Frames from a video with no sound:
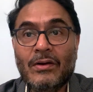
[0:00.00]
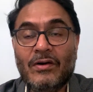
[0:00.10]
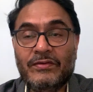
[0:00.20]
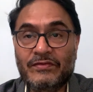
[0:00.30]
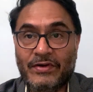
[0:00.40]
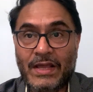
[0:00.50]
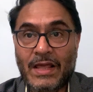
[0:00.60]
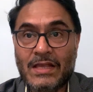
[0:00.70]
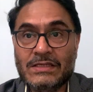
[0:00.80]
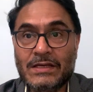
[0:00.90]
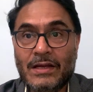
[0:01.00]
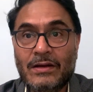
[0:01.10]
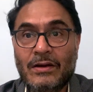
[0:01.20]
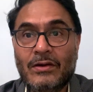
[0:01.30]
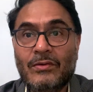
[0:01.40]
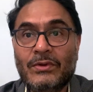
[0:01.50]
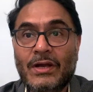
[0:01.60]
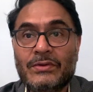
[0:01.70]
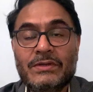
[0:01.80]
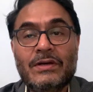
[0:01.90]
of the Finance Act
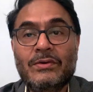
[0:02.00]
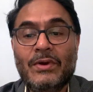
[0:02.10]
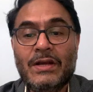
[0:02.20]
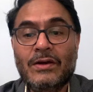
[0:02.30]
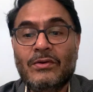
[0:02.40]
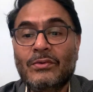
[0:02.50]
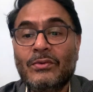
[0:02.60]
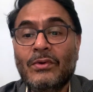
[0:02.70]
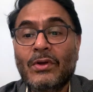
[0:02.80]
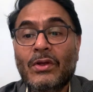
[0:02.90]
2022